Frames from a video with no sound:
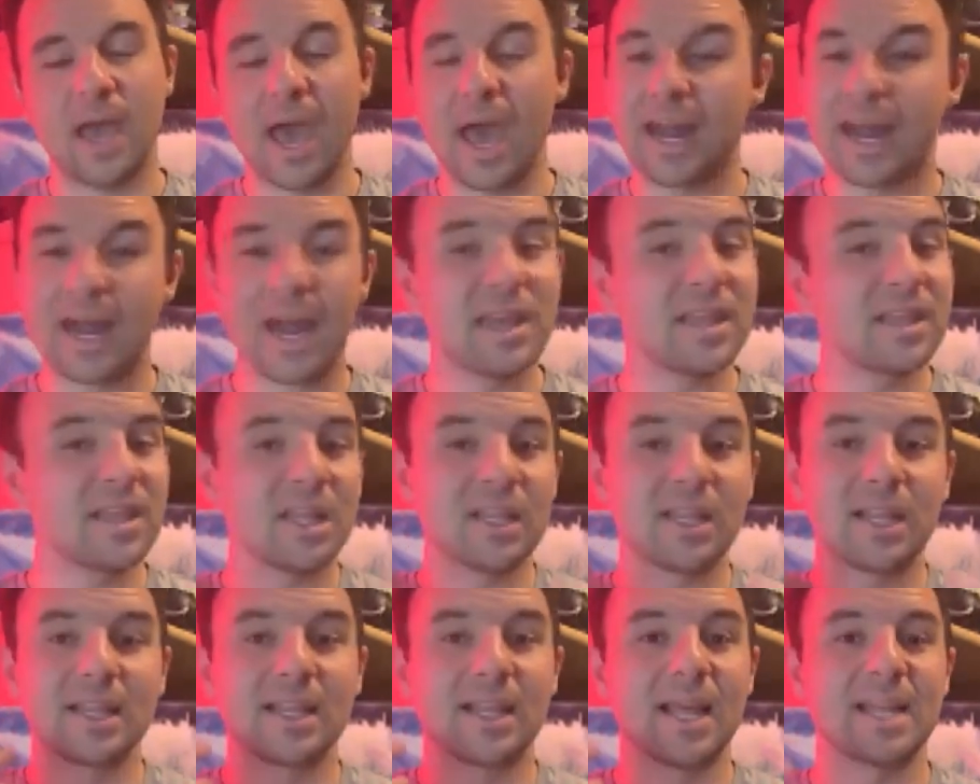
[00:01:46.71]
And I
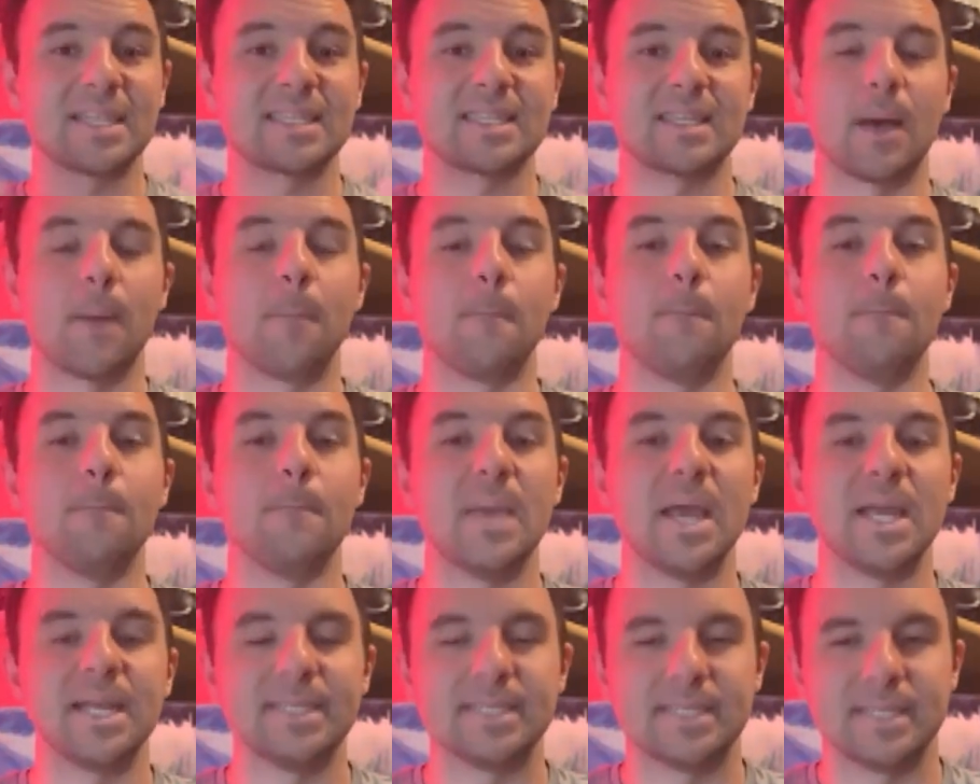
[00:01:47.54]
think that that's
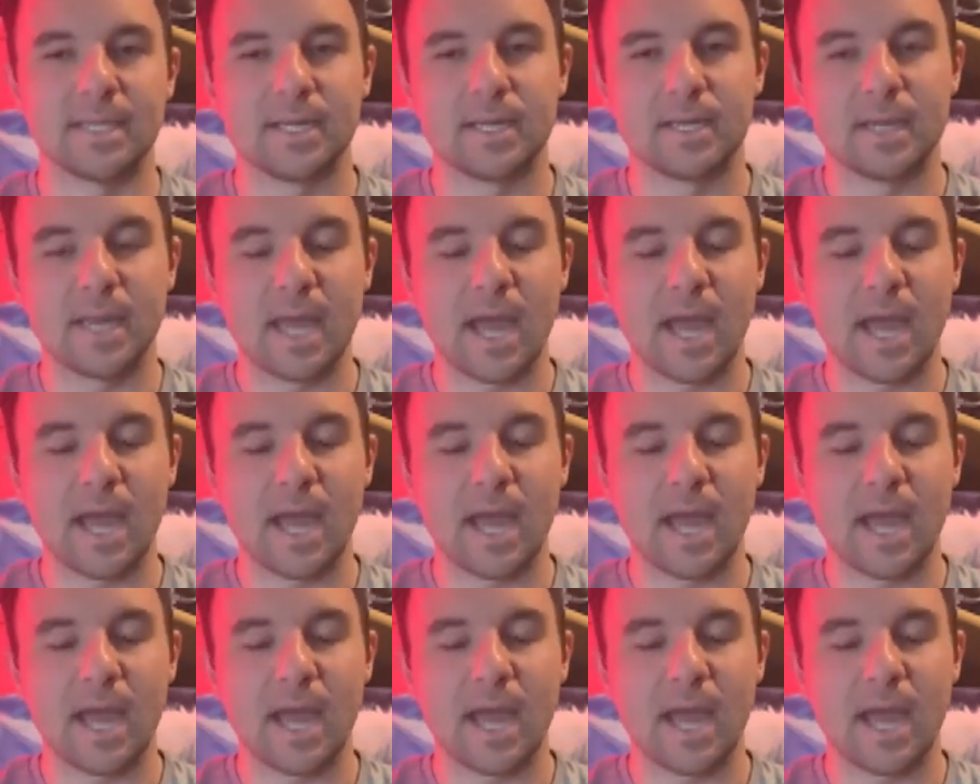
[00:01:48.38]
amazing.